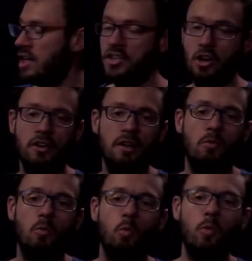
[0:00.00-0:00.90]
So
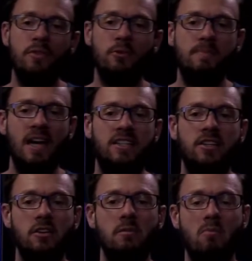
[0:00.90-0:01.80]
with respect
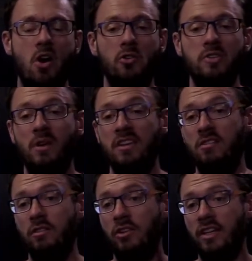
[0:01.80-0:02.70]
to models, whether
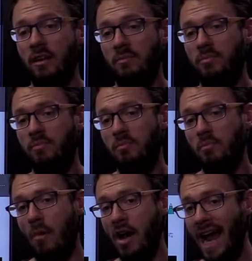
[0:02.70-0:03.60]
you're looking at
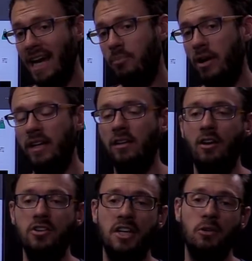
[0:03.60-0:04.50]
monadic predicate
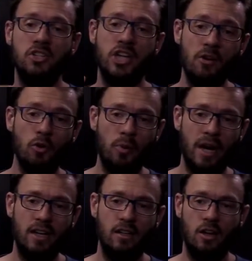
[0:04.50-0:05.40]
logic or general
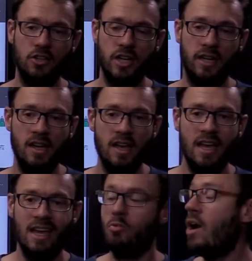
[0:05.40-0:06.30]
predicate logic,
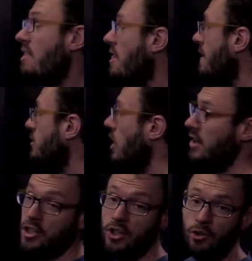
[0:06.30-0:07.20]
rather than trying
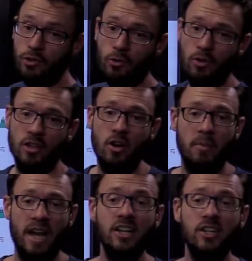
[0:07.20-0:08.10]
to chew through all the
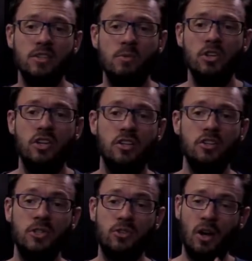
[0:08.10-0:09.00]
combinations, what you can
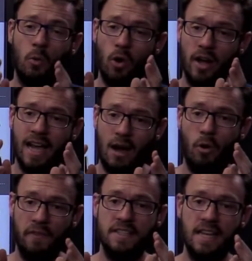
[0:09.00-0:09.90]
do is try to work out
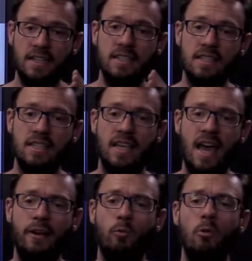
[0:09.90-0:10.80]
what the sentence is
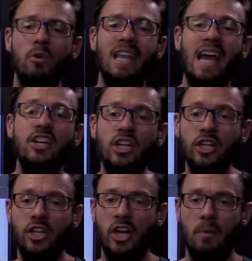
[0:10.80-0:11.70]
saying. What
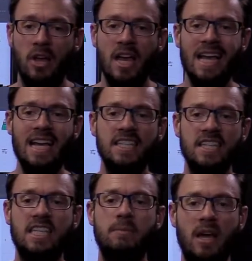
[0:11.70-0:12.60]
relationship is it
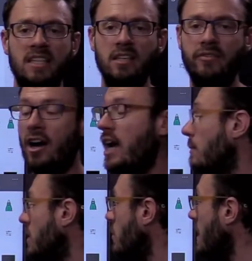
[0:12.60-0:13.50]
specifying
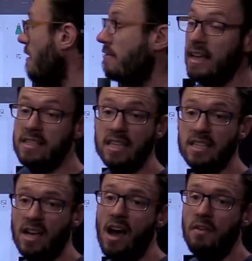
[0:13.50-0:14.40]
between the things
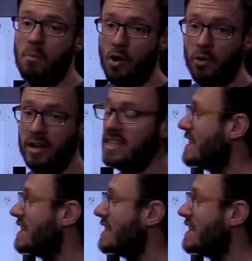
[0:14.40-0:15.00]
inside the model? Is